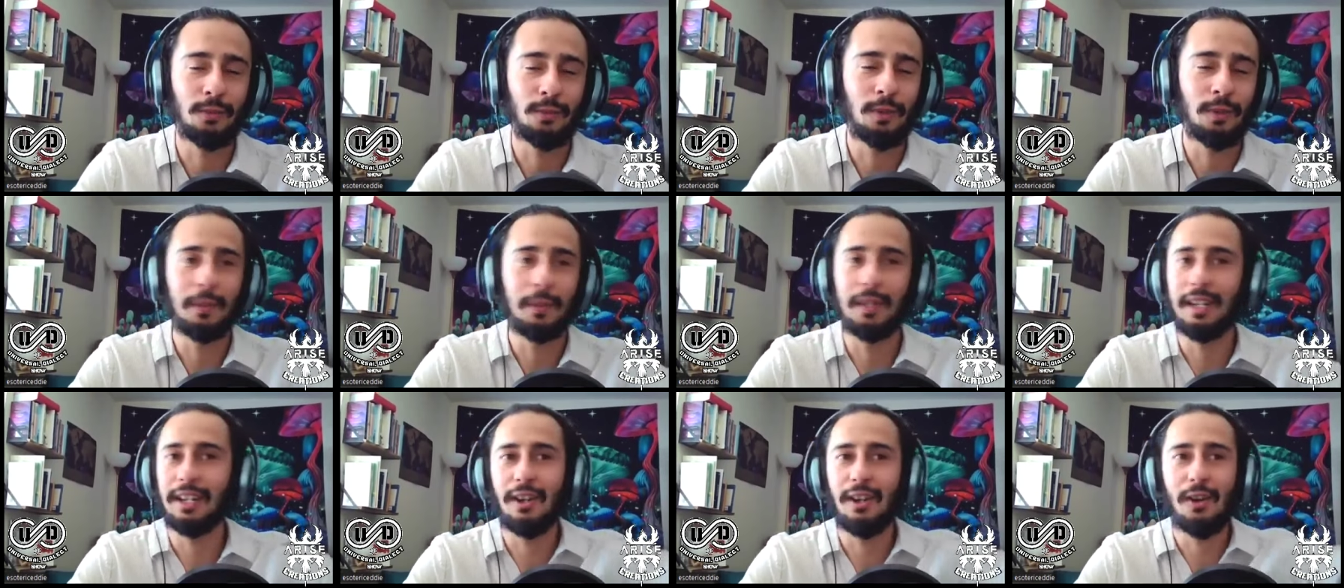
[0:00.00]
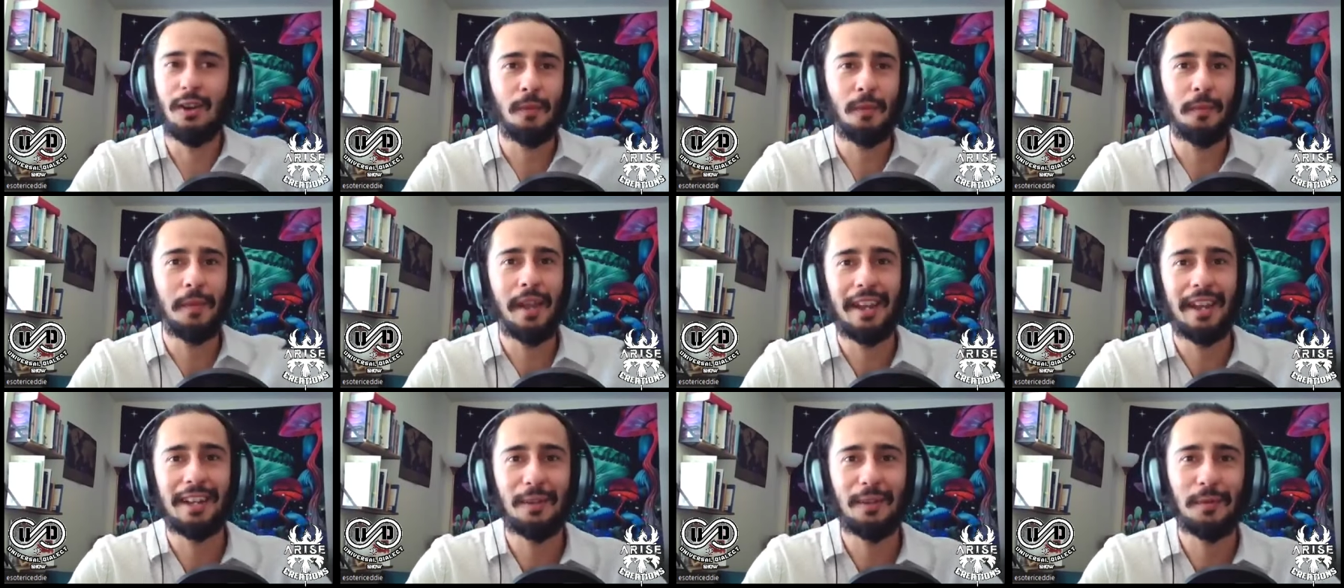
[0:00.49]
We'd be like, "Oh
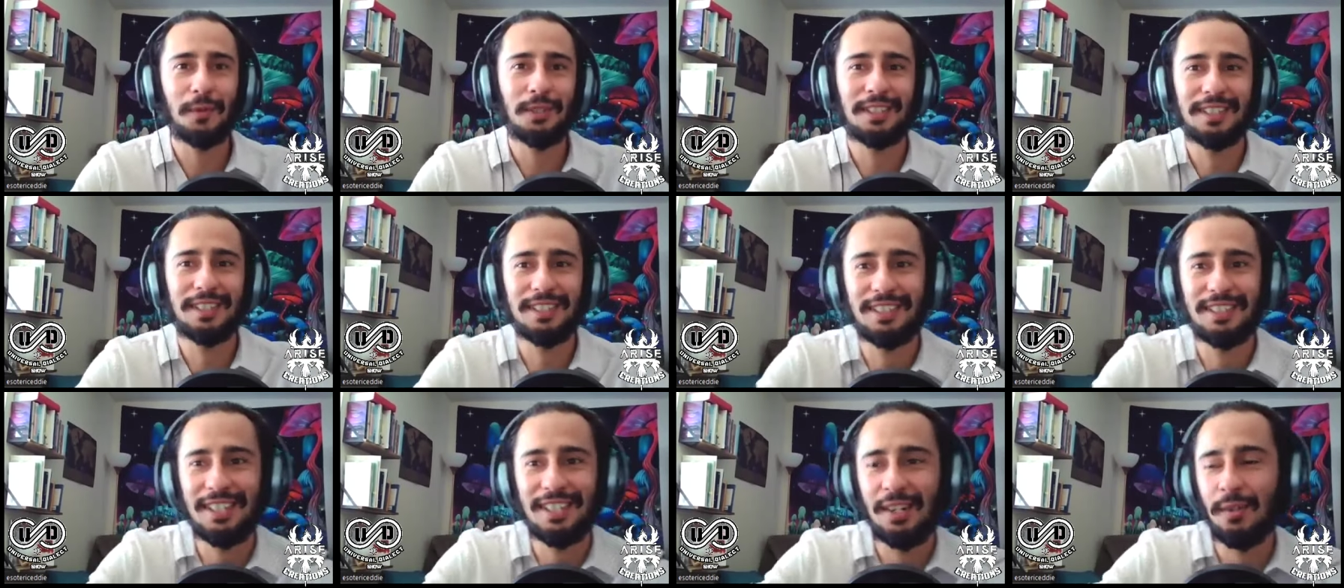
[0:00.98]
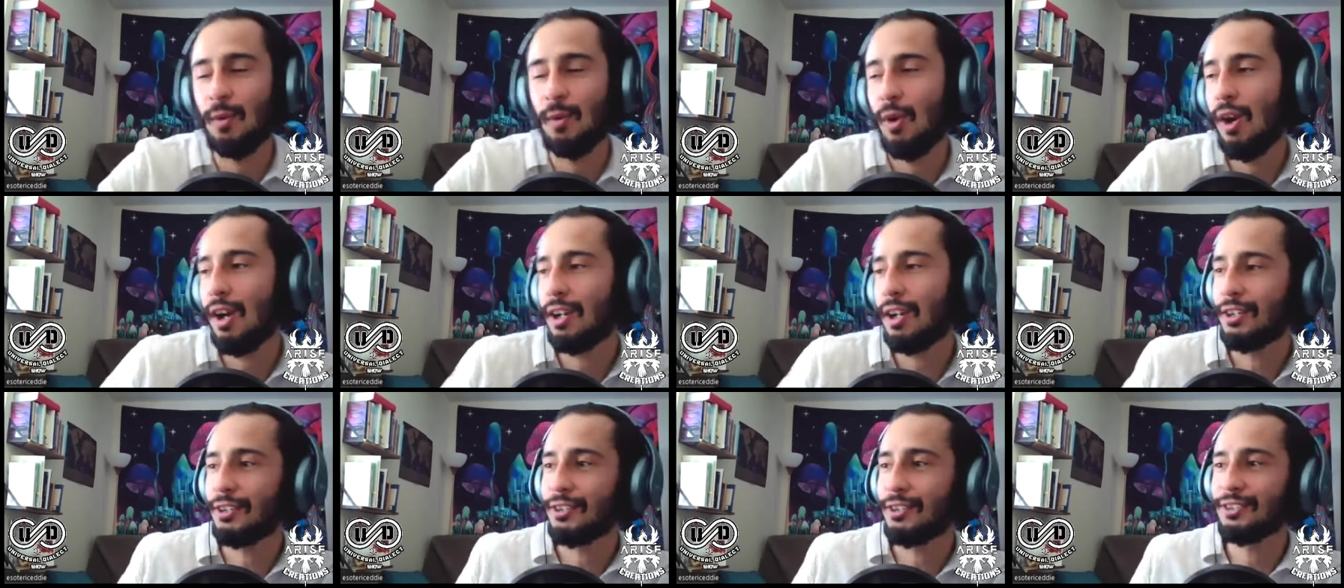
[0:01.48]
man, it was the
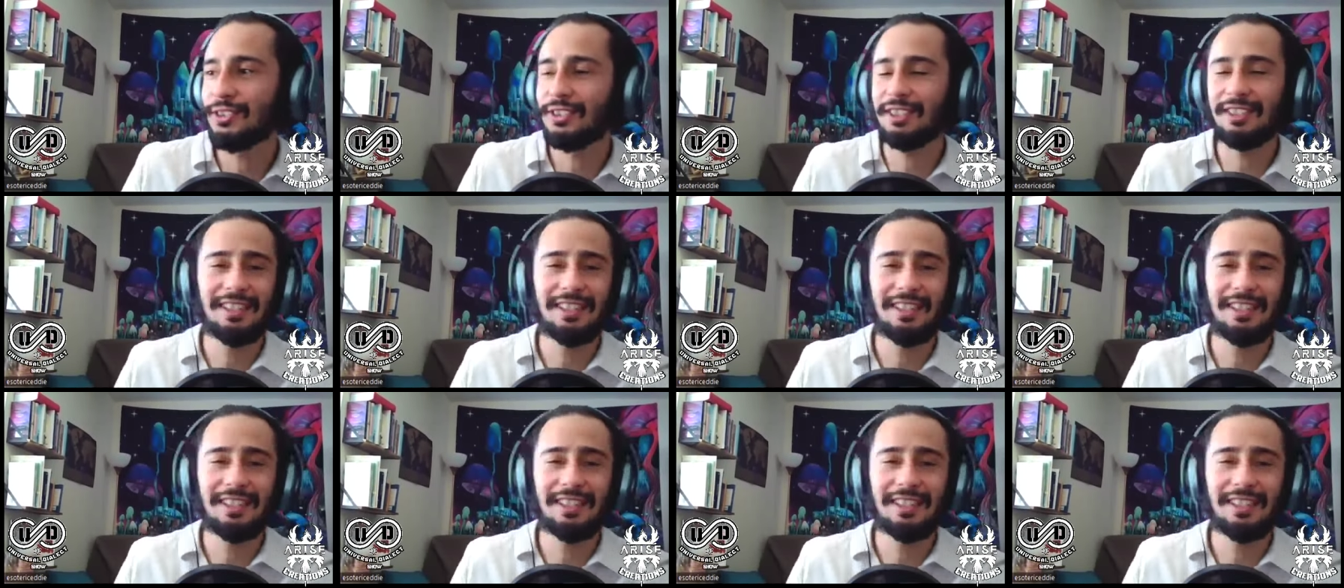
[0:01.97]
Skinwalkers,"